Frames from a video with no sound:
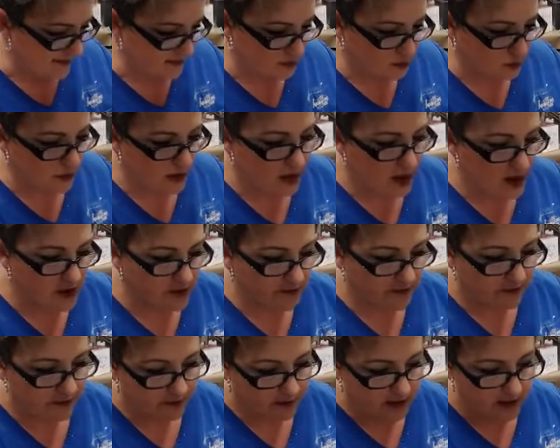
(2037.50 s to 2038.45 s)
have
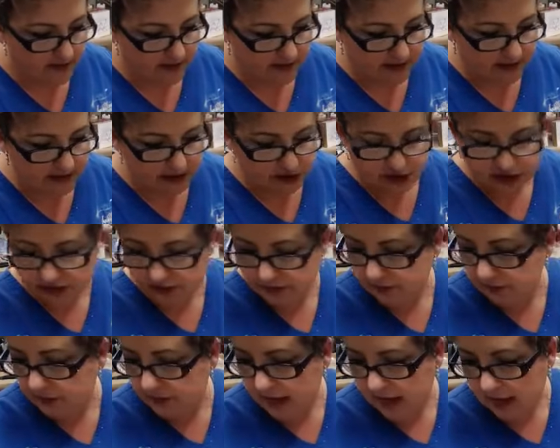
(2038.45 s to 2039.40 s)
12 of each
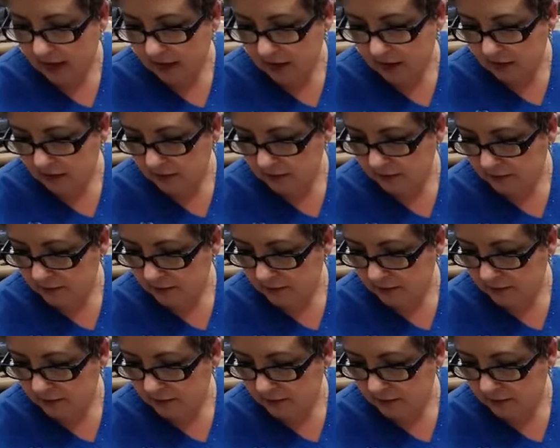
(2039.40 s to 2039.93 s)
color.